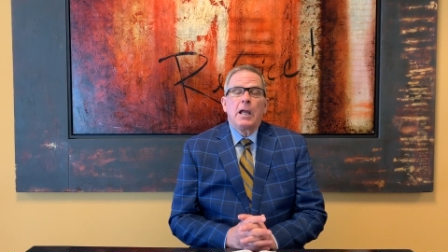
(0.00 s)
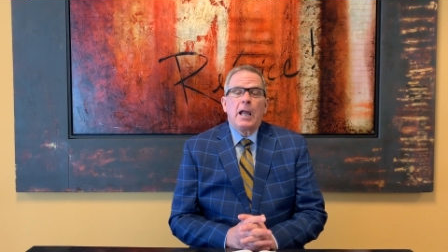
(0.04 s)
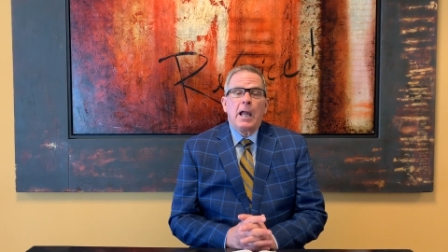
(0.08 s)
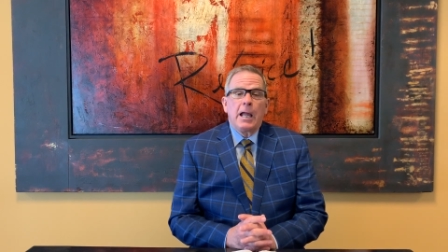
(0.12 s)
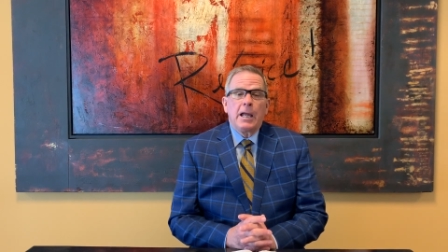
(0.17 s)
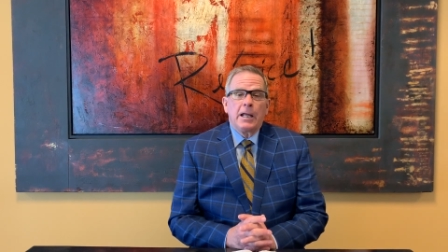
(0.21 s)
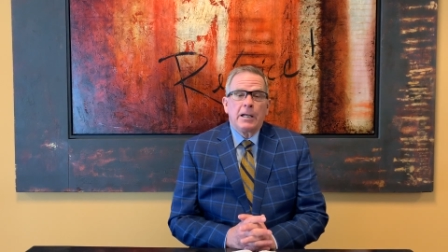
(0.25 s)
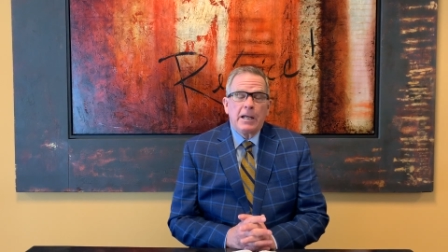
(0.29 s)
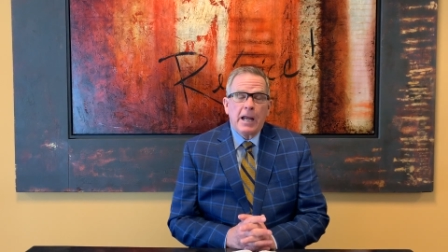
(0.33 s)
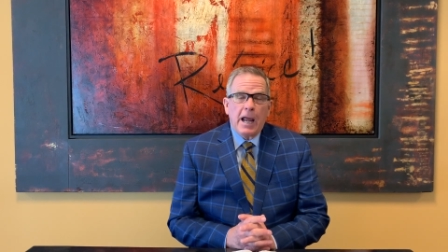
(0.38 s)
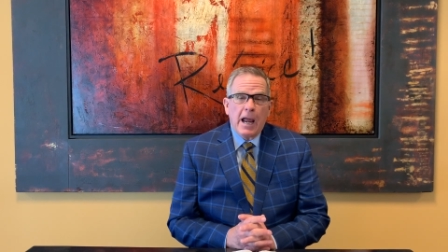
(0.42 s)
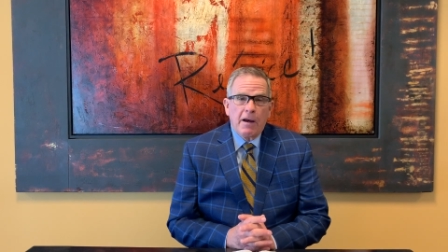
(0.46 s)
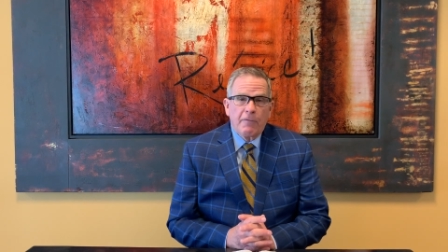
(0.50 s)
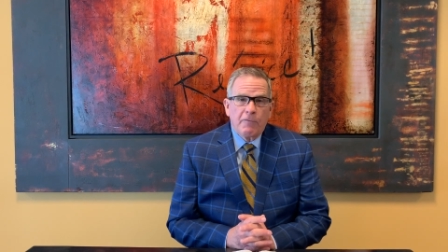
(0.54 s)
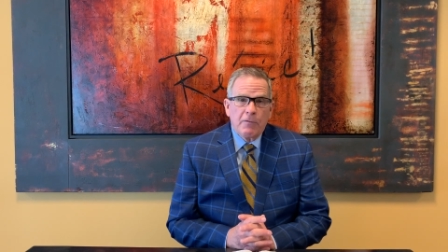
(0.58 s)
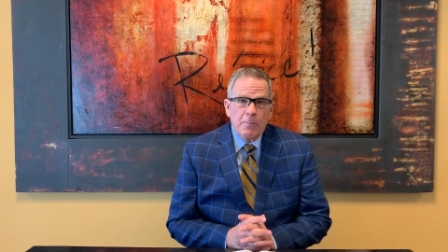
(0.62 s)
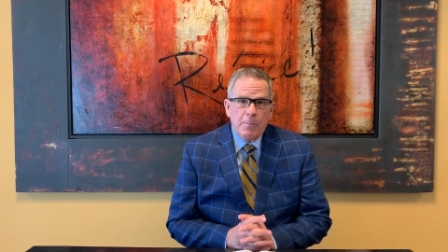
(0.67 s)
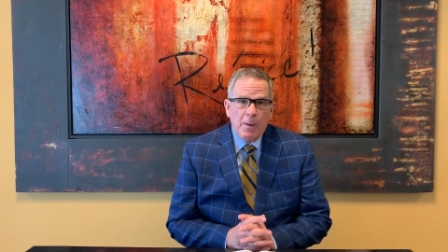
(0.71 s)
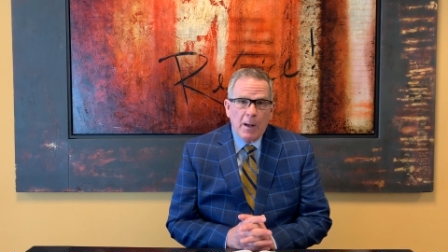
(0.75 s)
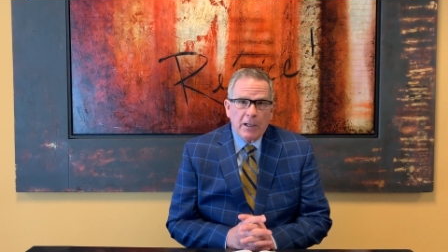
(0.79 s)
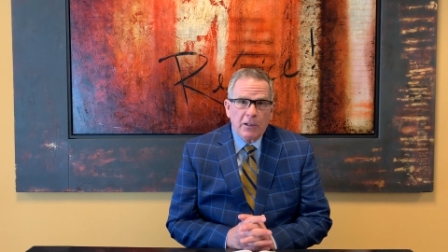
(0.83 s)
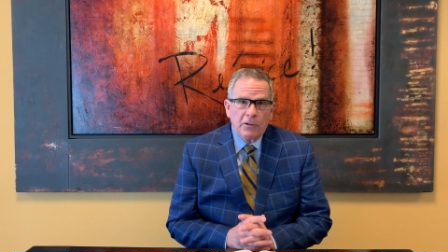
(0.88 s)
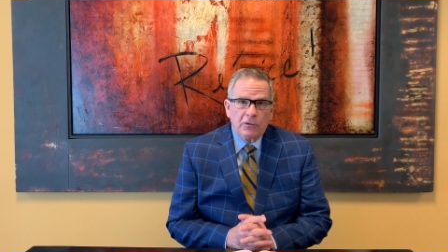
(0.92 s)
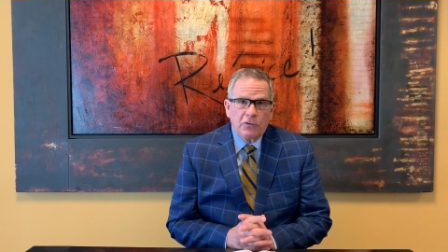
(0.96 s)
And
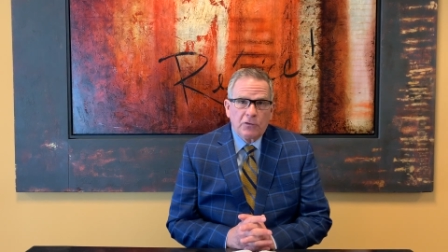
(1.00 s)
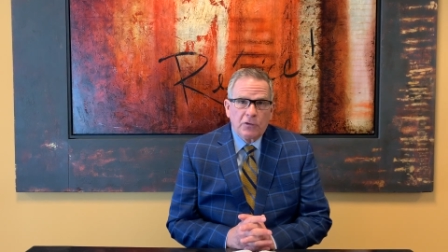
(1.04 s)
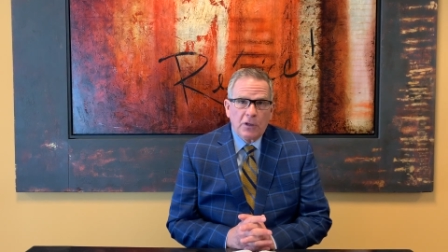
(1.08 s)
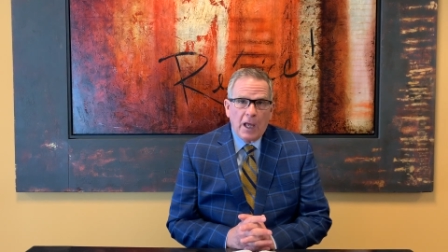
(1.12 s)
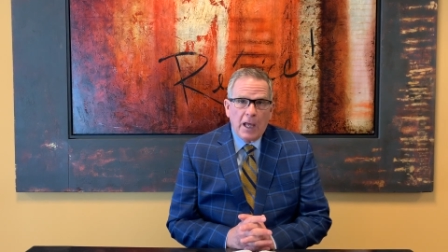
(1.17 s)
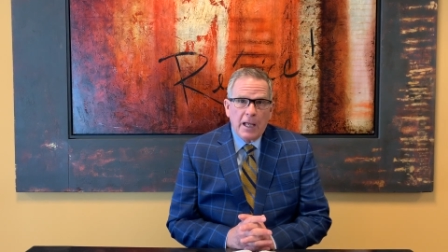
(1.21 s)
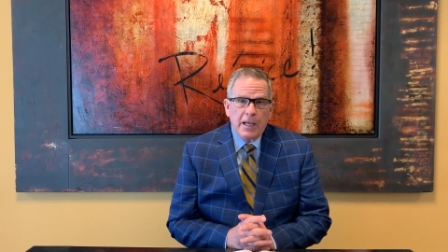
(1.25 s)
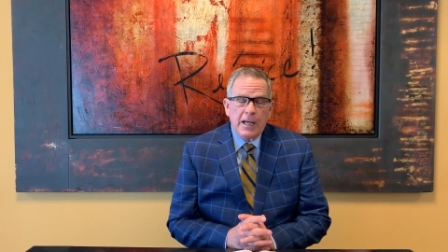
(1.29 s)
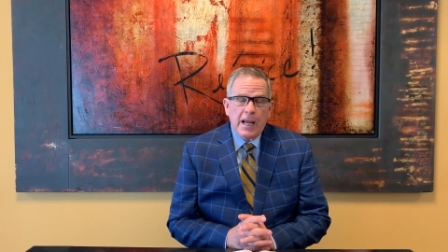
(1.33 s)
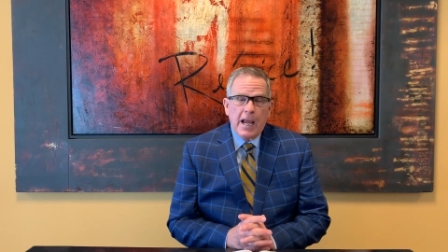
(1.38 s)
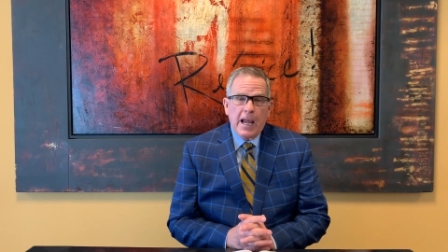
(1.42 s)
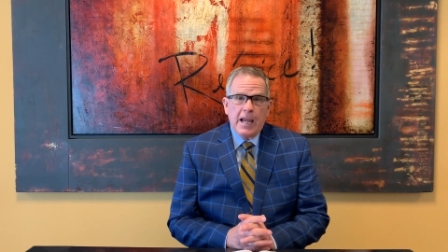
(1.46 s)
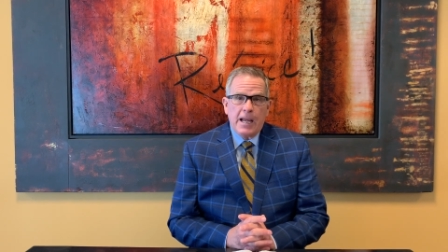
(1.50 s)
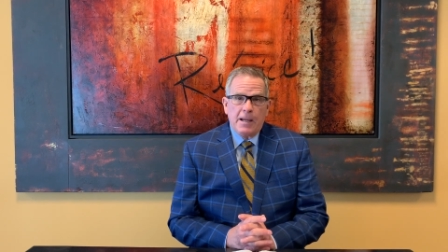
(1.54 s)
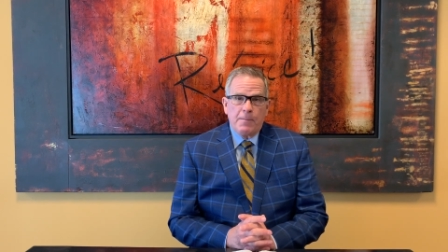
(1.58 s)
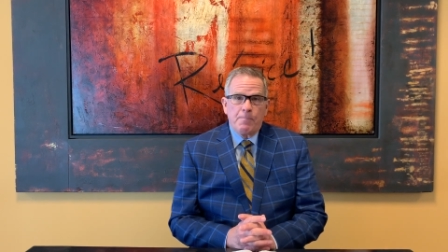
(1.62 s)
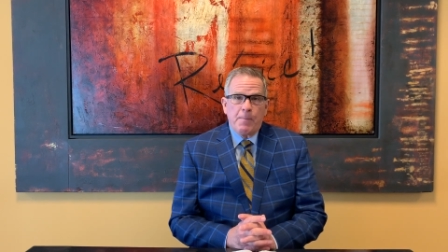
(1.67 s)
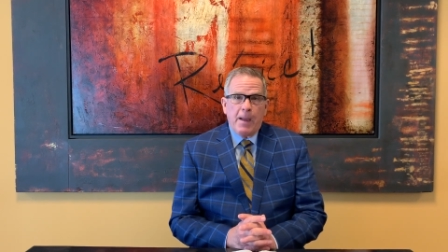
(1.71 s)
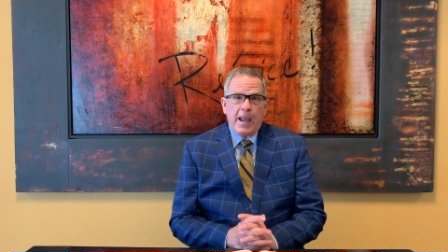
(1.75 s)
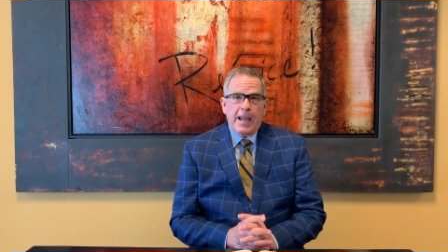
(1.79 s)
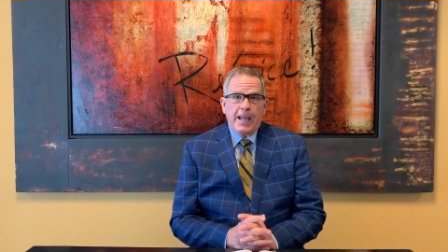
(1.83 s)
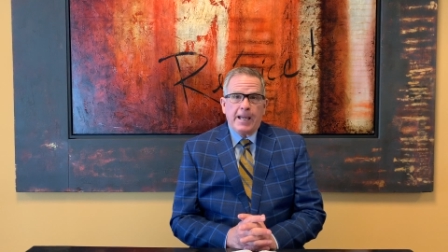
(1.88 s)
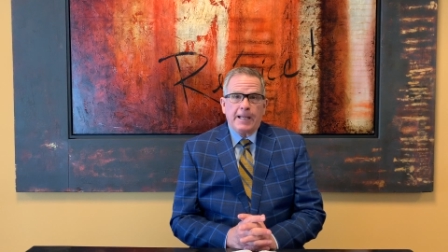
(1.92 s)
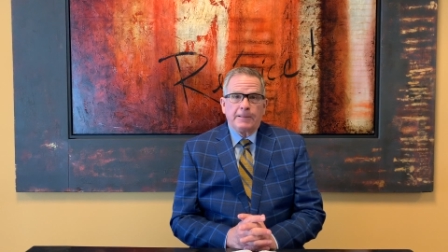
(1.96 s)
everybody said,
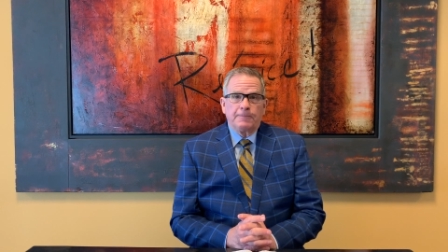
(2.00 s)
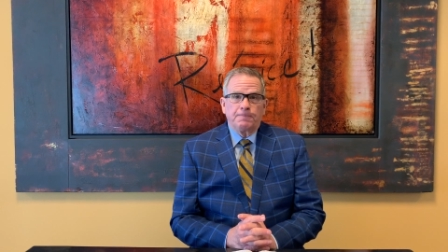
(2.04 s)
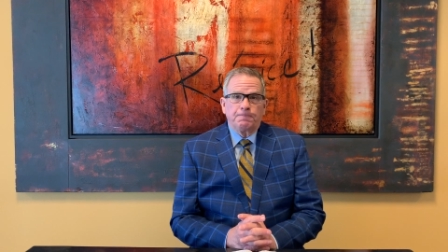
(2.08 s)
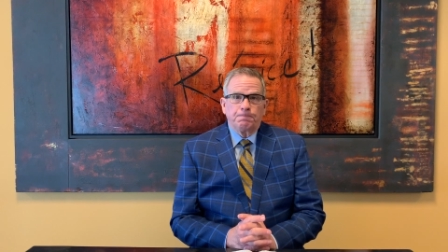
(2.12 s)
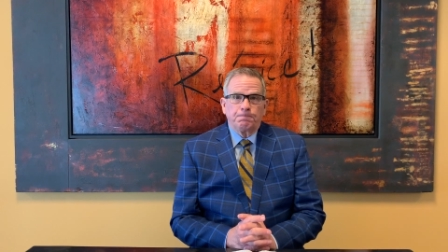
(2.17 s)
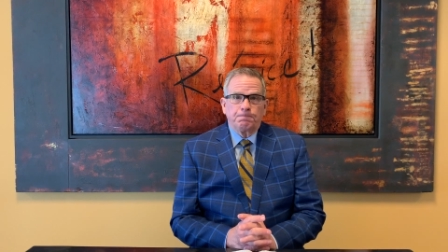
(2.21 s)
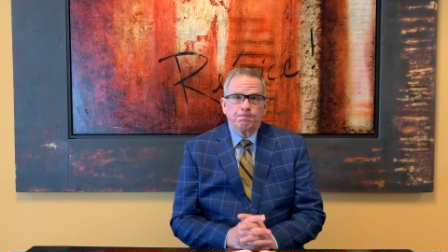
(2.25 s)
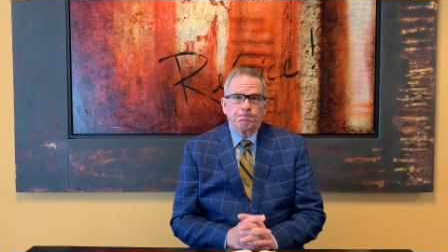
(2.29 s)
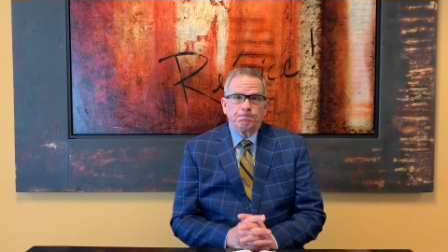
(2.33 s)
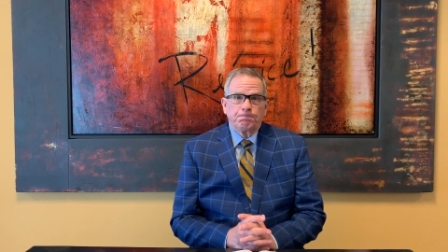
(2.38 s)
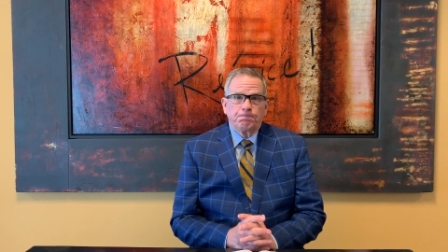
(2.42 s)
Amen.